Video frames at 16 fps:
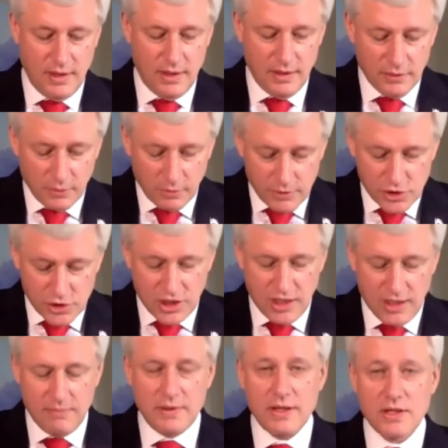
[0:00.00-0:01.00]
The
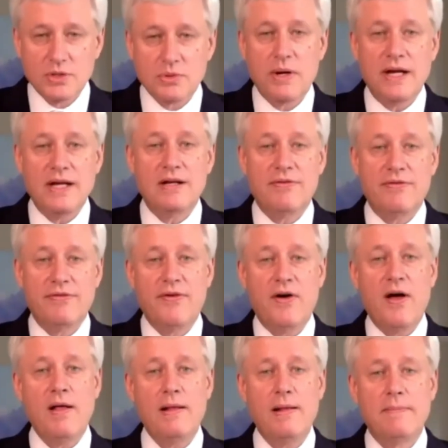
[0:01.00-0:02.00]
regime is ready to
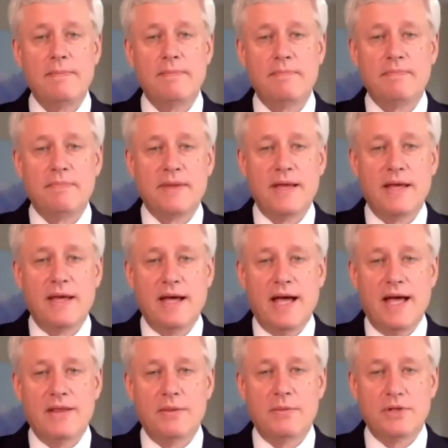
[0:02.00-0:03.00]
fall,
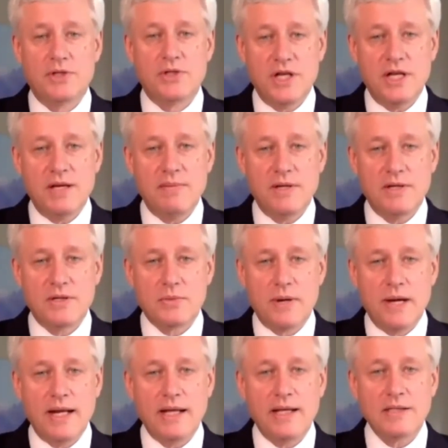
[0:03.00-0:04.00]
and the regime is
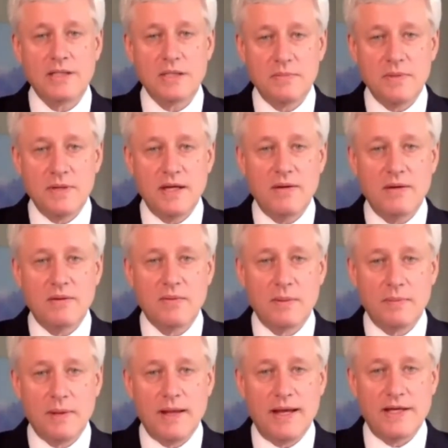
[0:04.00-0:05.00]
ready to be
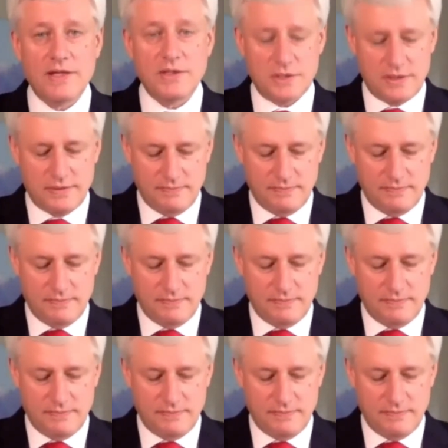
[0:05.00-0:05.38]
replaced.